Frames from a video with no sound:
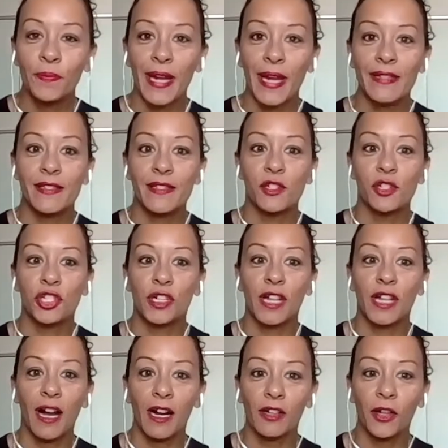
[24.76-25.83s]
based in
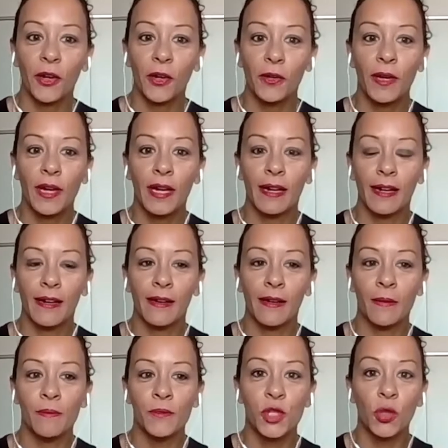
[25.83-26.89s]
Chicago,
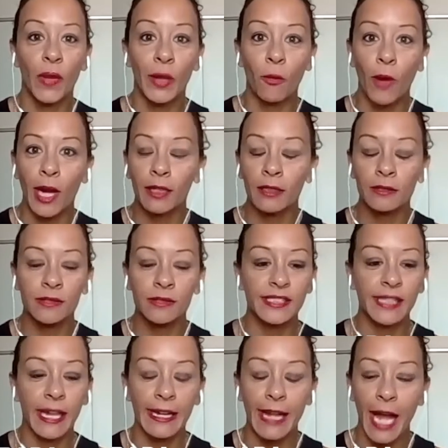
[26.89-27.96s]
doing well,
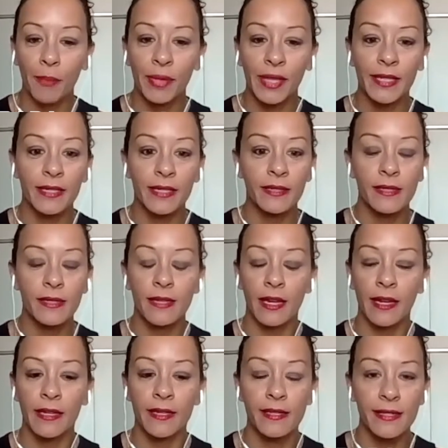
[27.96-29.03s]
staying happy,
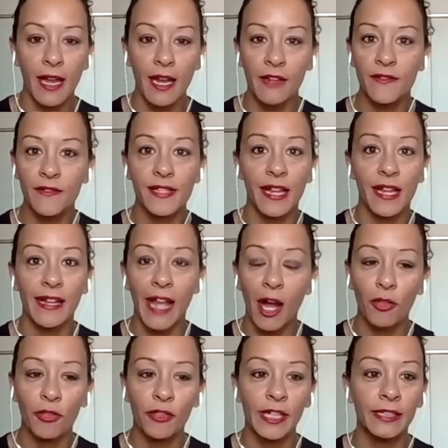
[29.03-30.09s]
staying safe, staying
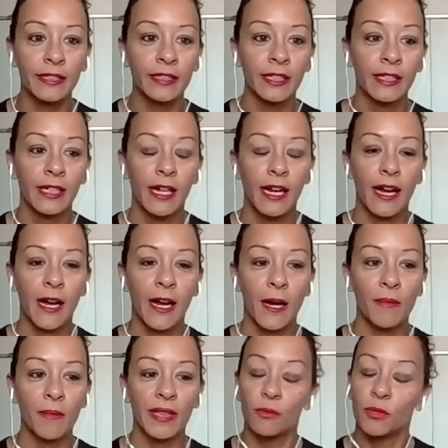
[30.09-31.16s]
healthy,
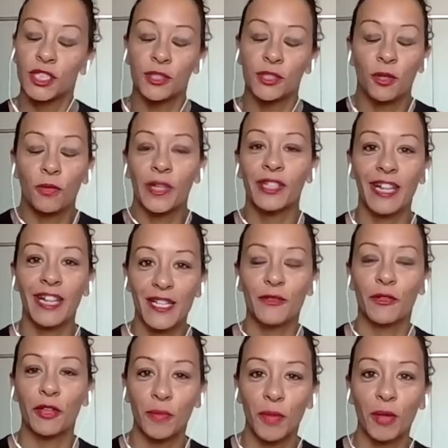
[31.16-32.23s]
and which is all we could ask for
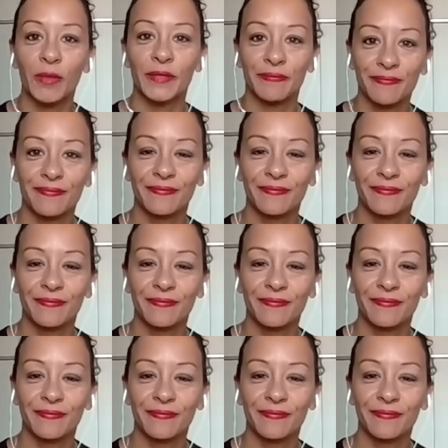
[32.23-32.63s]
at the moment.